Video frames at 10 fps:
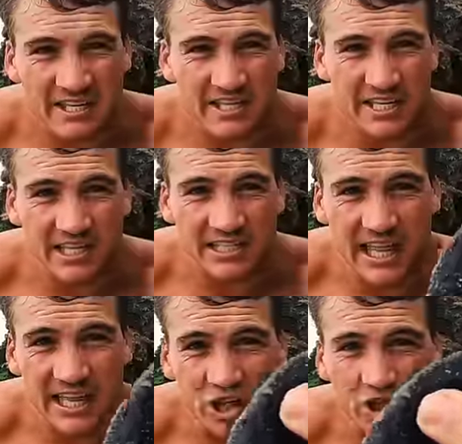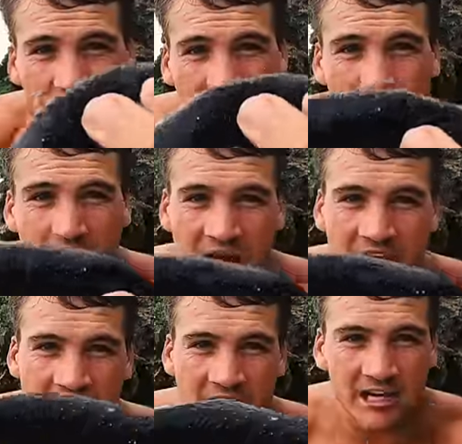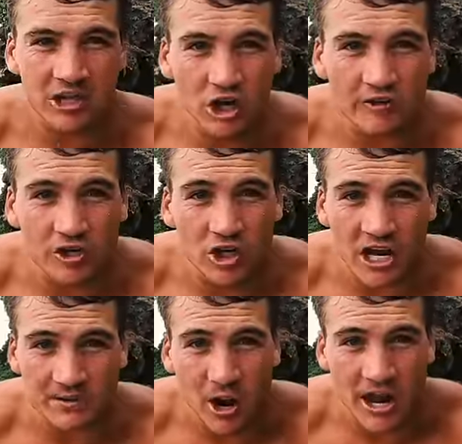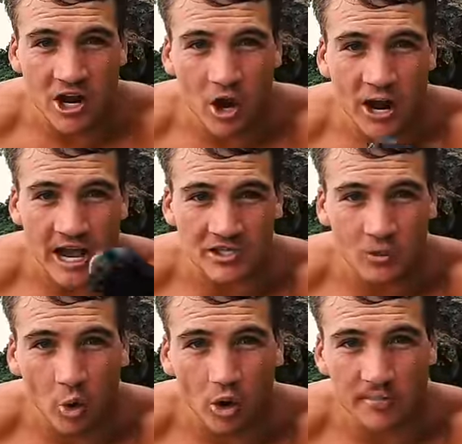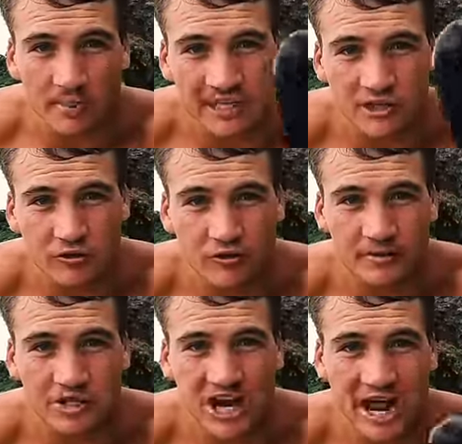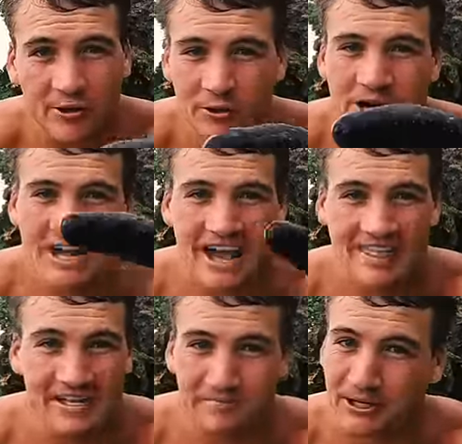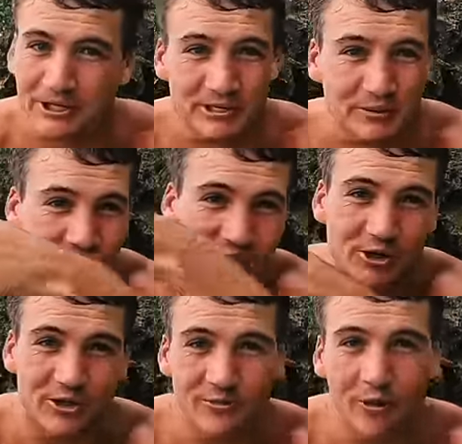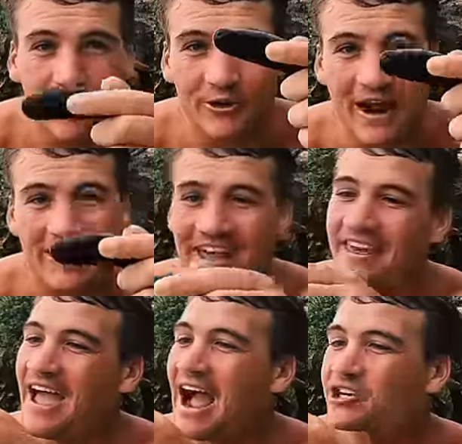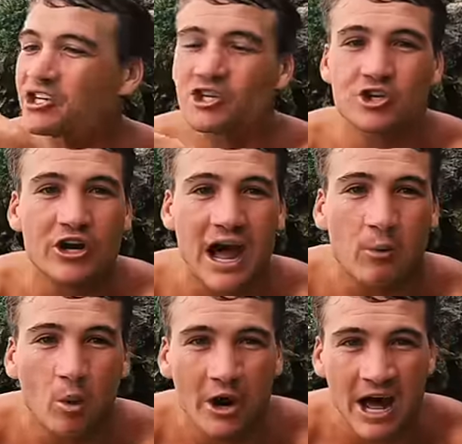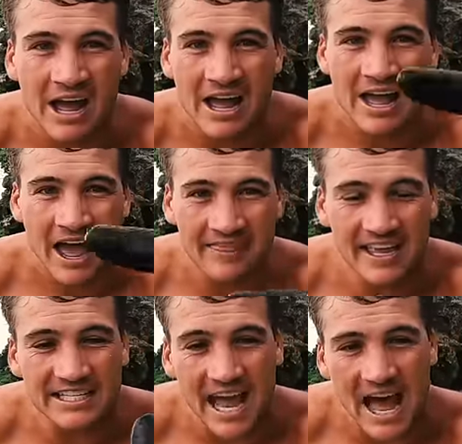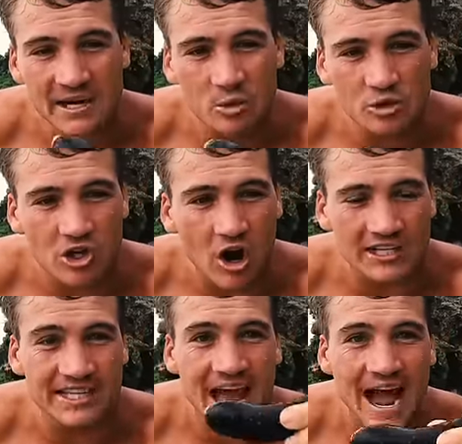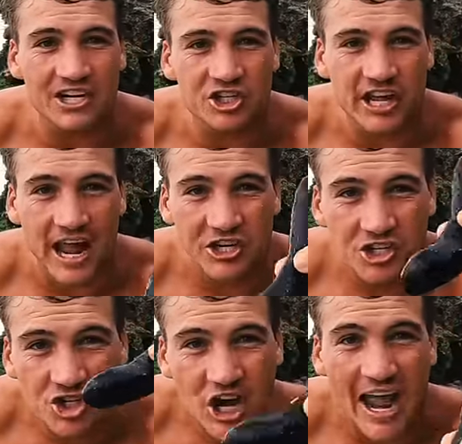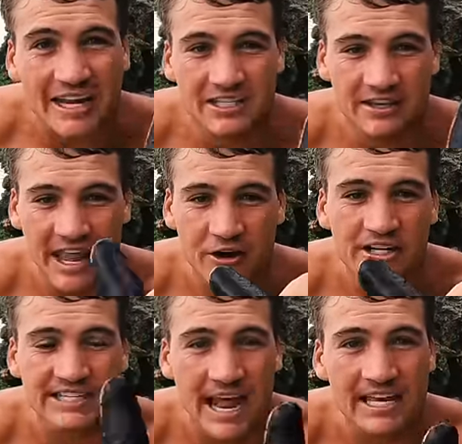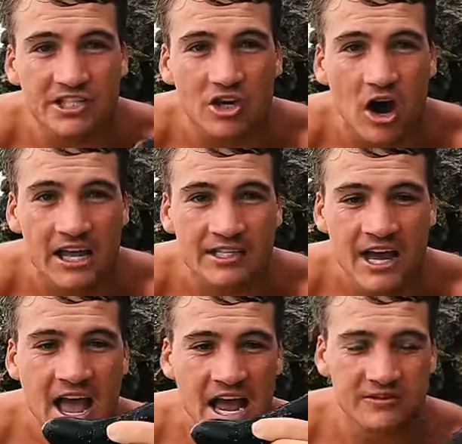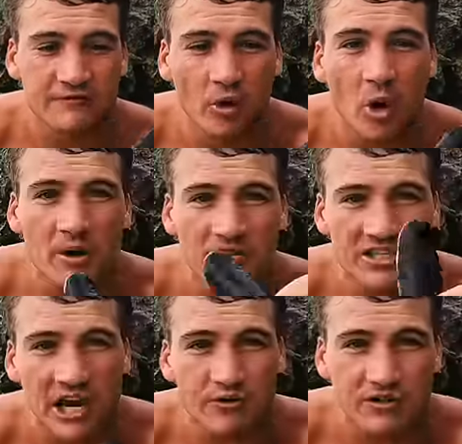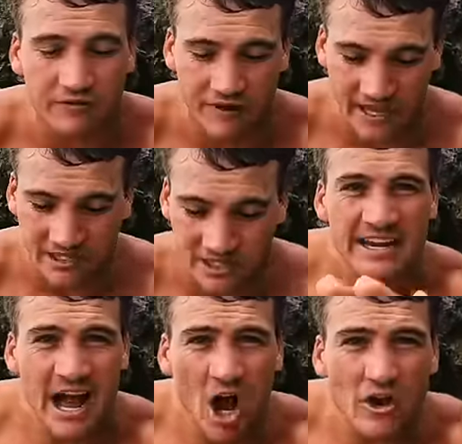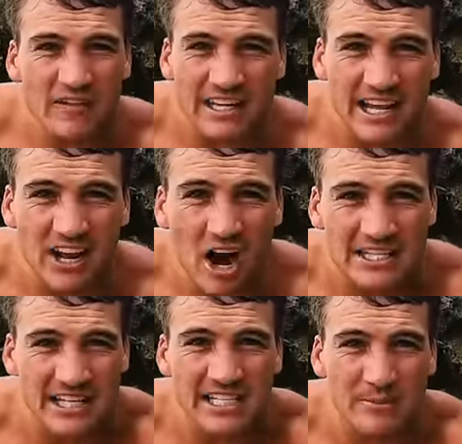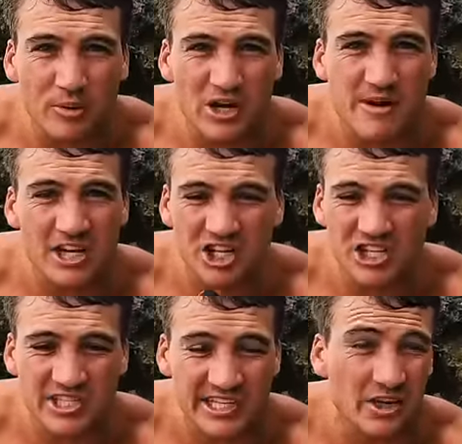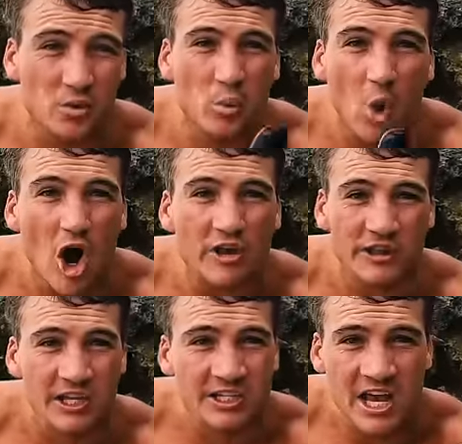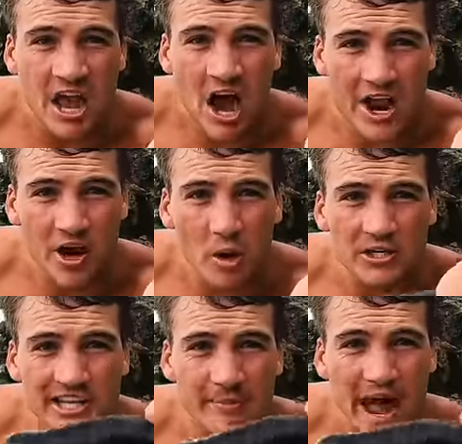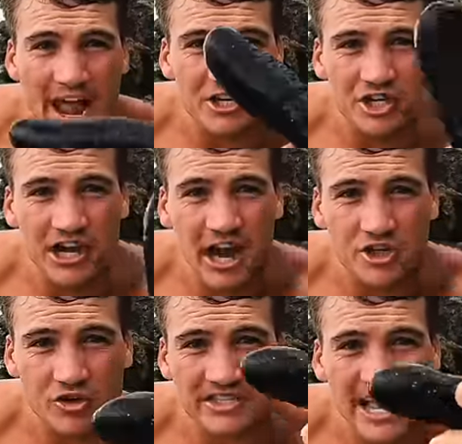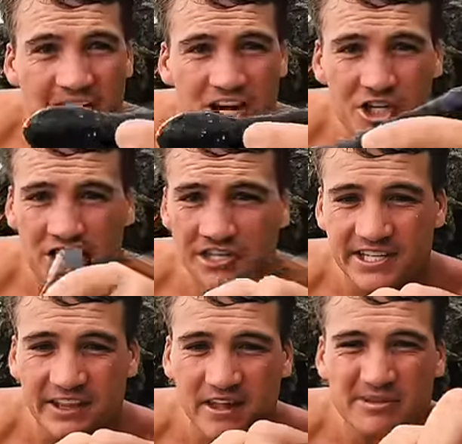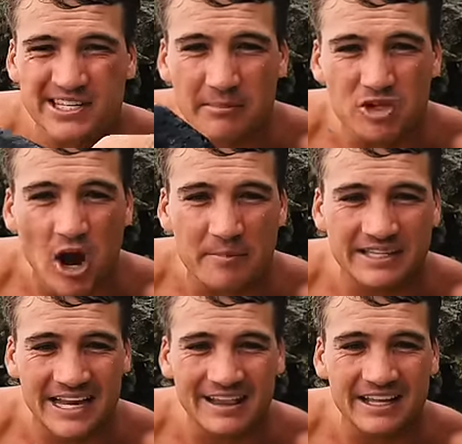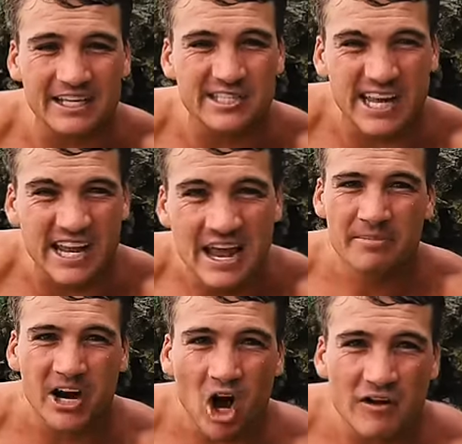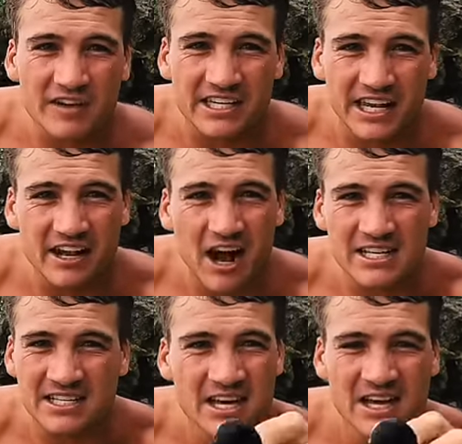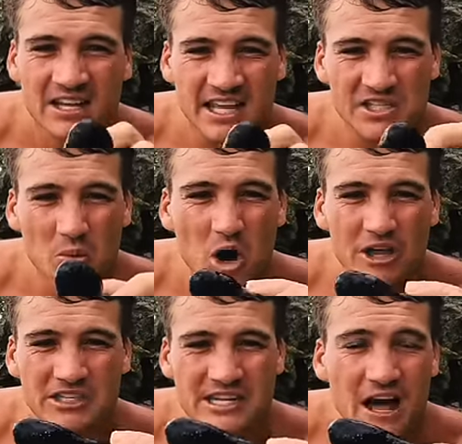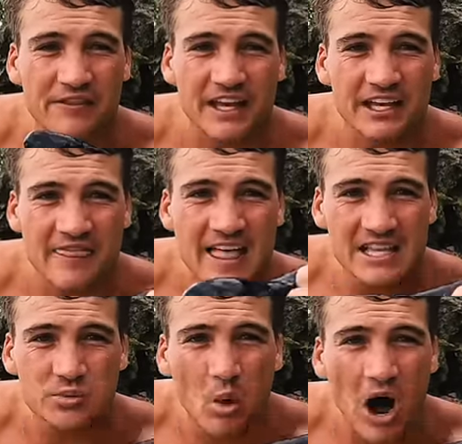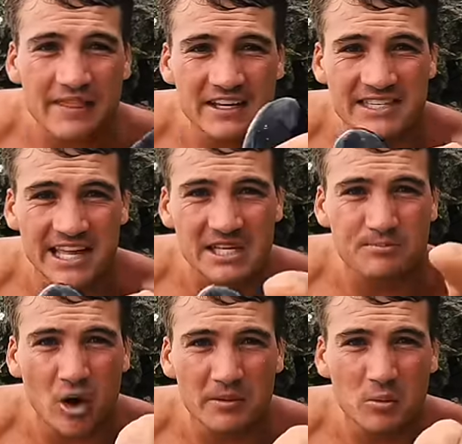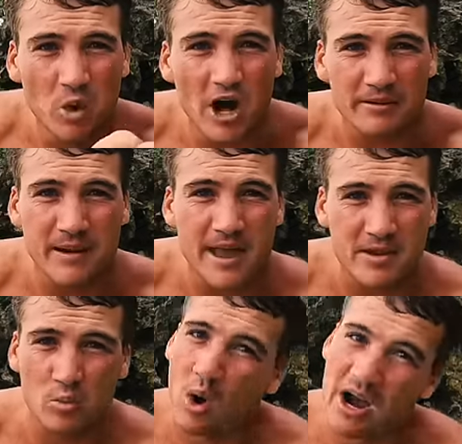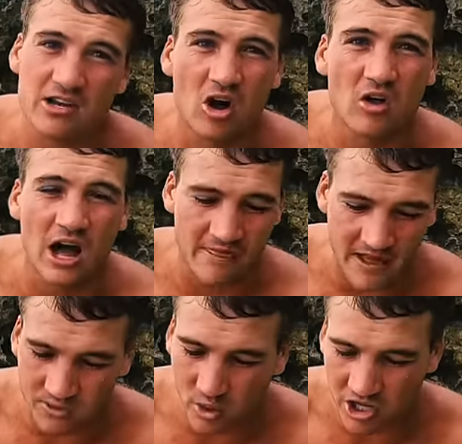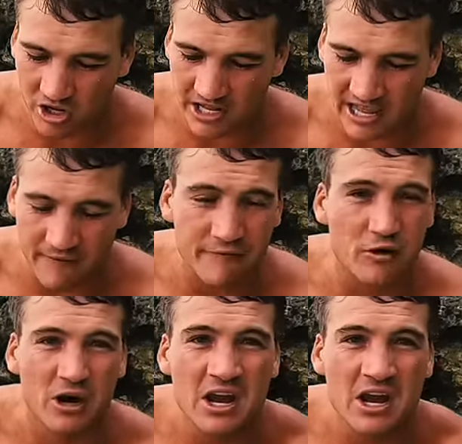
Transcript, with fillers: This is a sea cucumber, and a lot of you guys might know it as the water pistol from the channel, and that's because it was shooting water out there. They actually shoot out water. And these animals, guys, they actually eject their intestines as a form of self-defense. Now over here, guys, these are pretty much considered worthless. I know in some Asian countries, they actually consider them some type of delicacy, but over here, guys, these are worth nothing, and that's why this thing is probably worth maybe $1, and that's what you're gonna get for